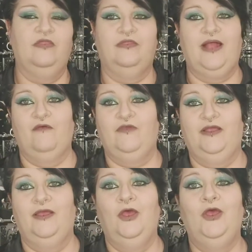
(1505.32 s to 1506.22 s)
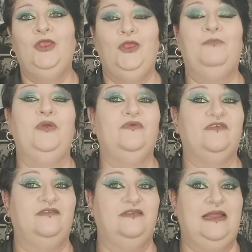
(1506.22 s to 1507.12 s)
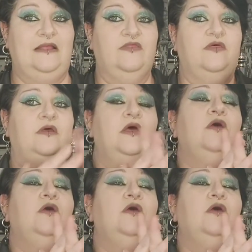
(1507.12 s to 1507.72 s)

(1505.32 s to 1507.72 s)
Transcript: rather than having your boots underneath.